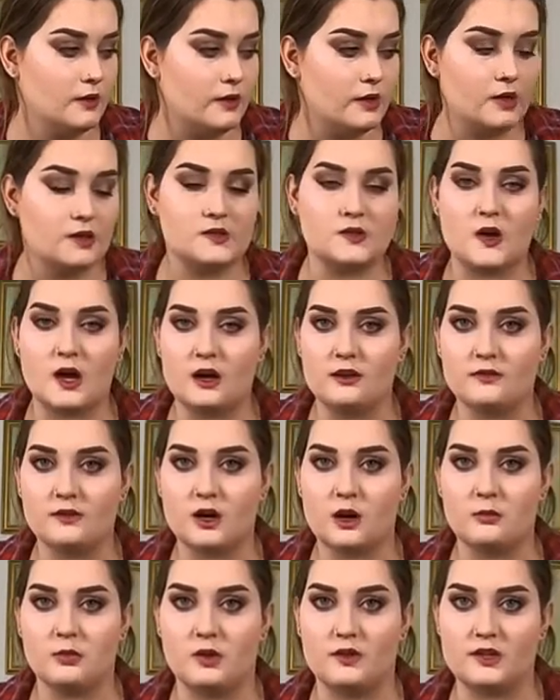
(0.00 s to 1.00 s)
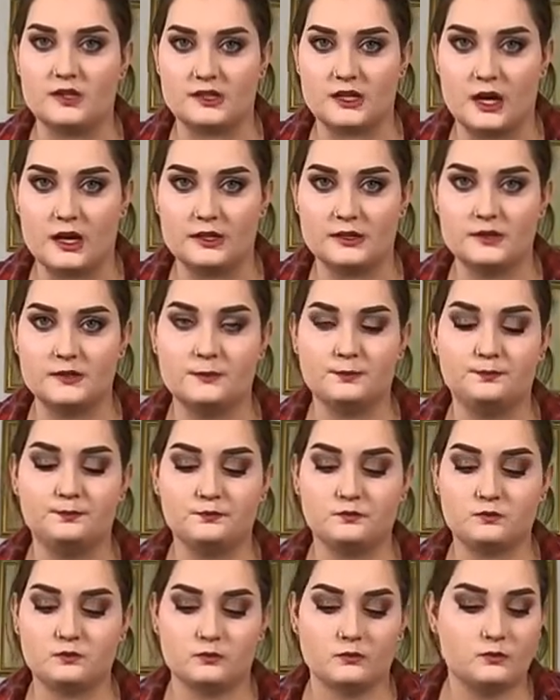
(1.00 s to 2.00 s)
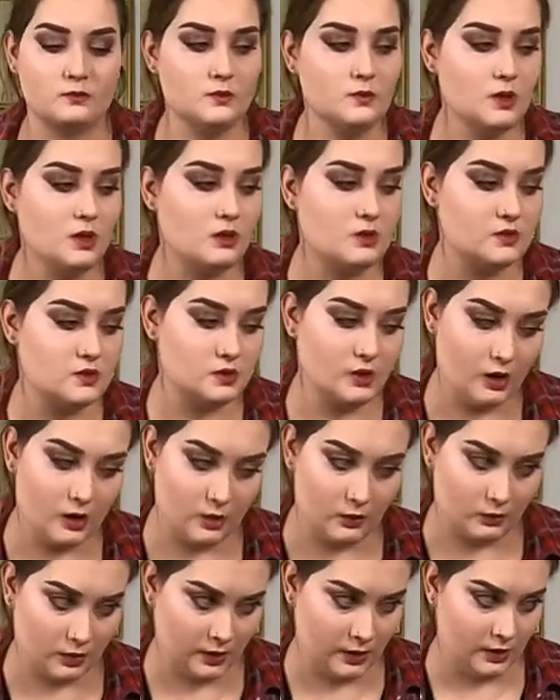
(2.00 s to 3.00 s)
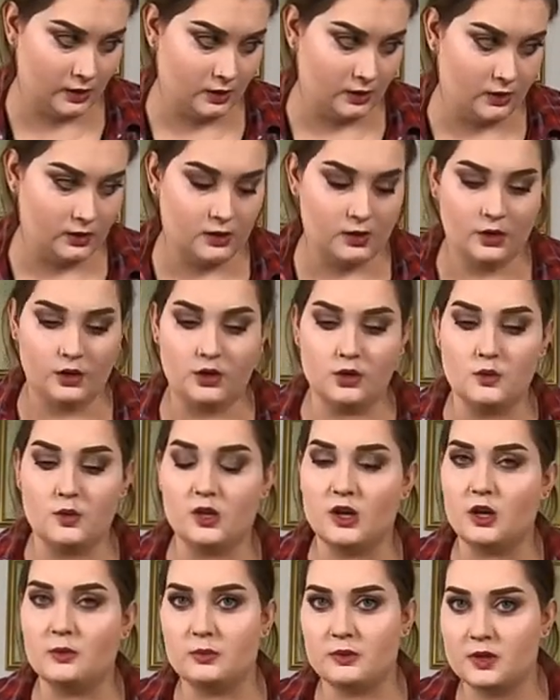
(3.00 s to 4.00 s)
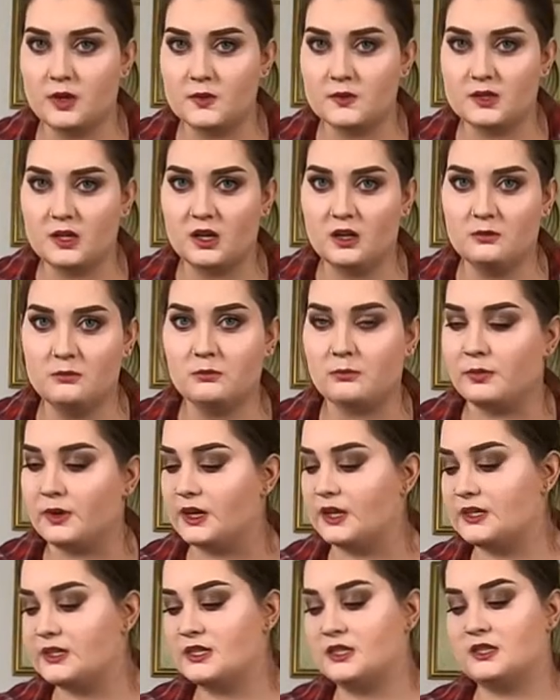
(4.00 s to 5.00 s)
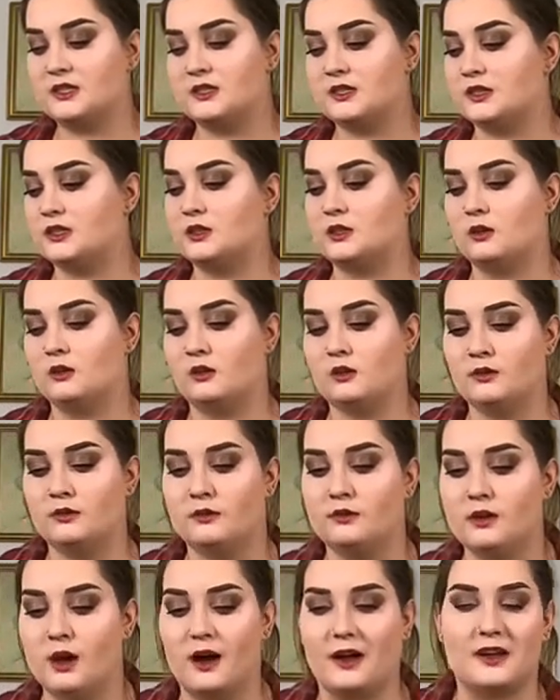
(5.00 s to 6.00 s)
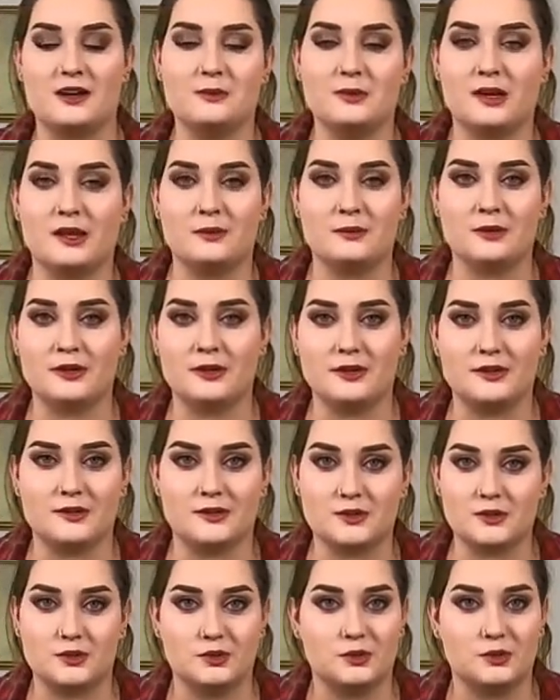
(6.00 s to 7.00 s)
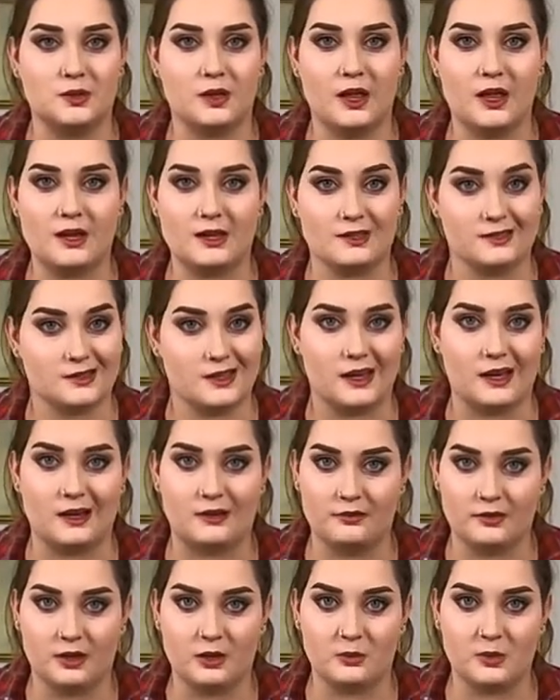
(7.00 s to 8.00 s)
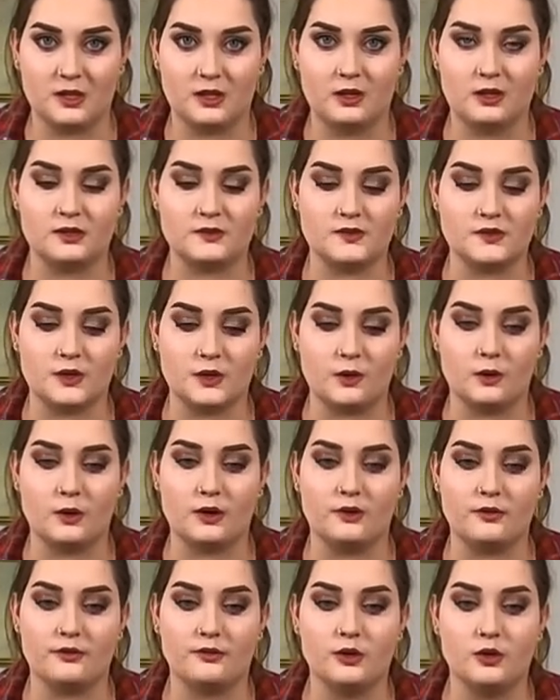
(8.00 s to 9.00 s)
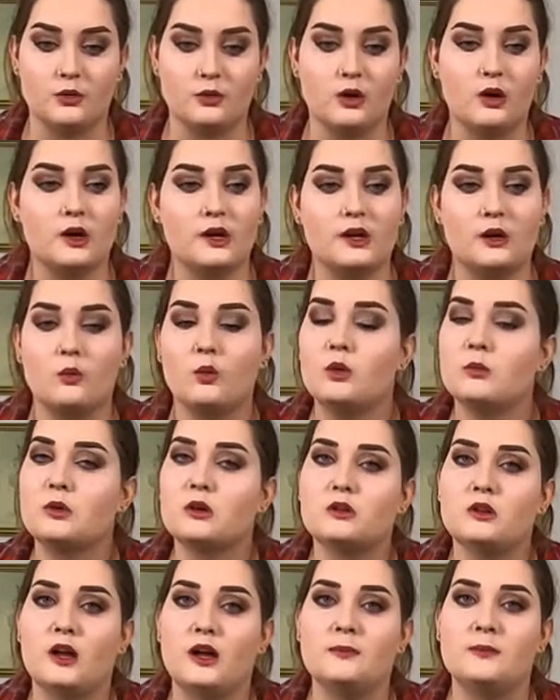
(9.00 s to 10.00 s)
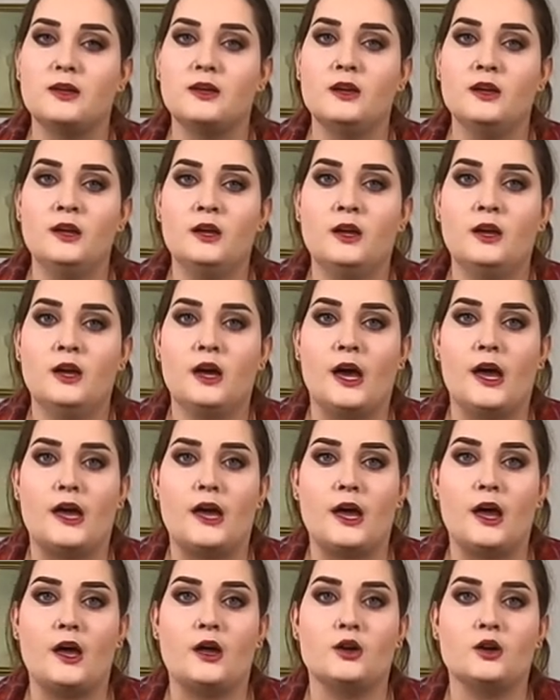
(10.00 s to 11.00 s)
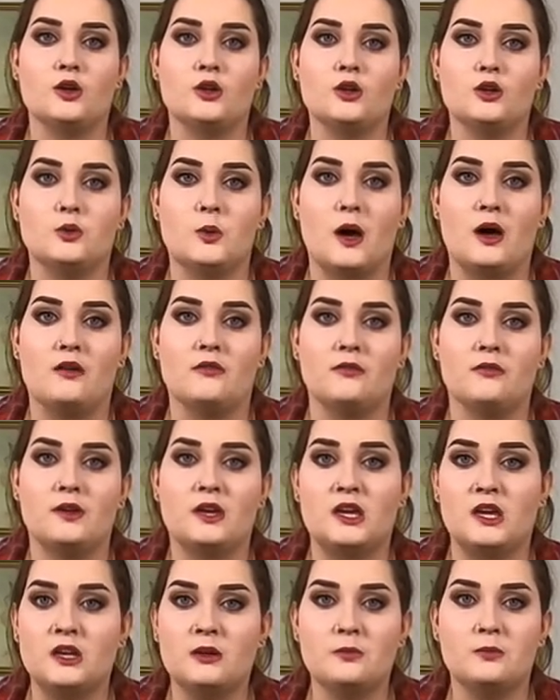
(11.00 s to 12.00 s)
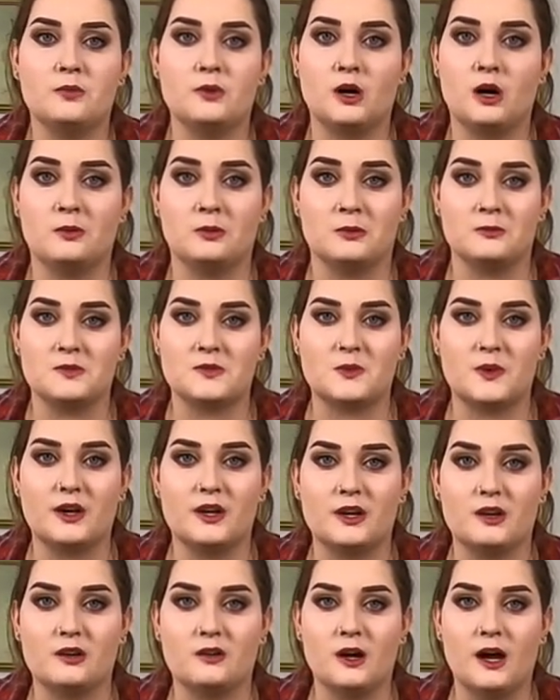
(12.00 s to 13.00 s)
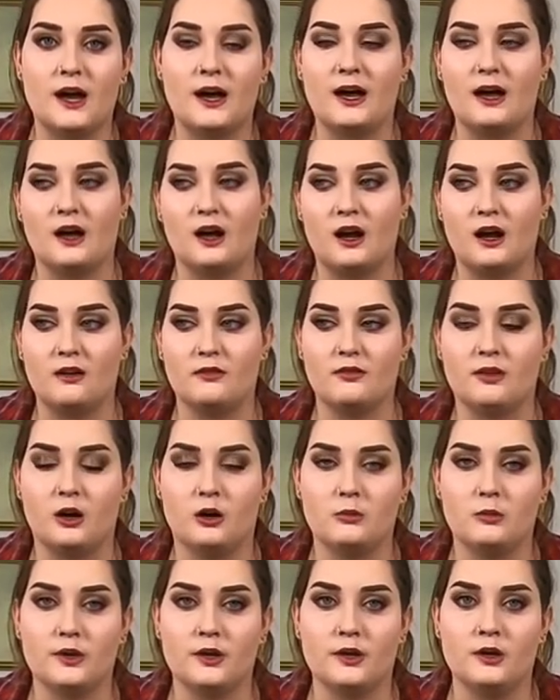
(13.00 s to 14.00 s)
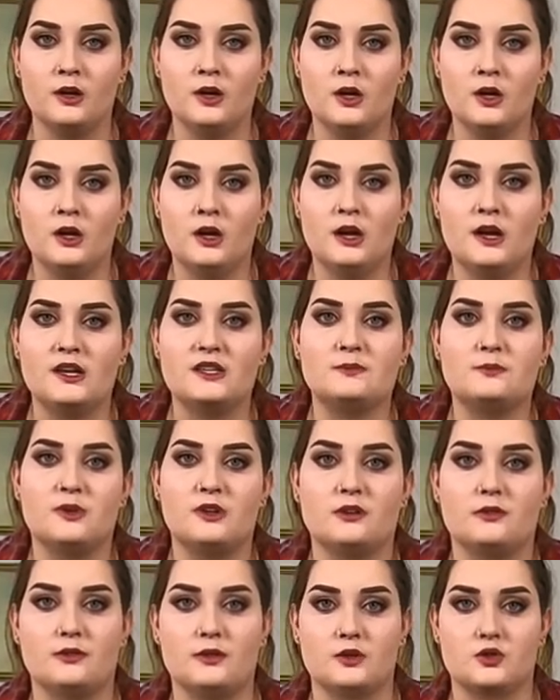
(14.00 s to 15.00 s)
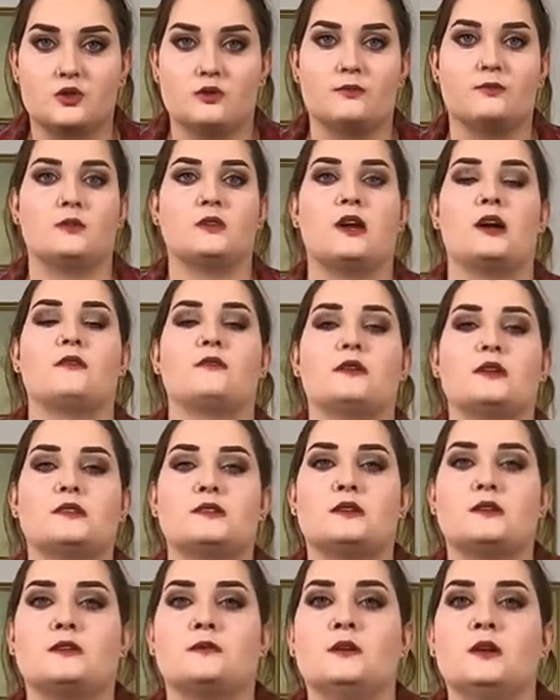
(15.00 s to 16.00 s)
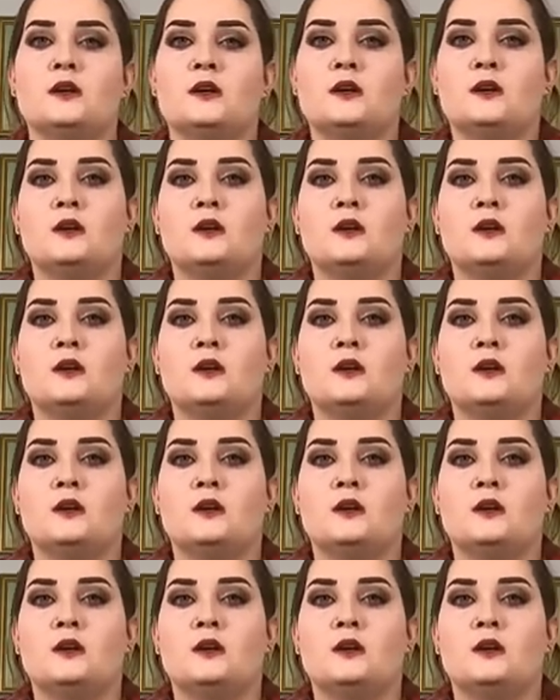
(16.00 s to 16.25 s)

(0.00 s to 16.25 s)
they also have a couple on the sides. So you can open those up, but it's still not going to be anywhere near as cool as a half helmet. And so if you are in a warmer climate and you have heat problems where you're at, a half helmet is beneficial for that reason.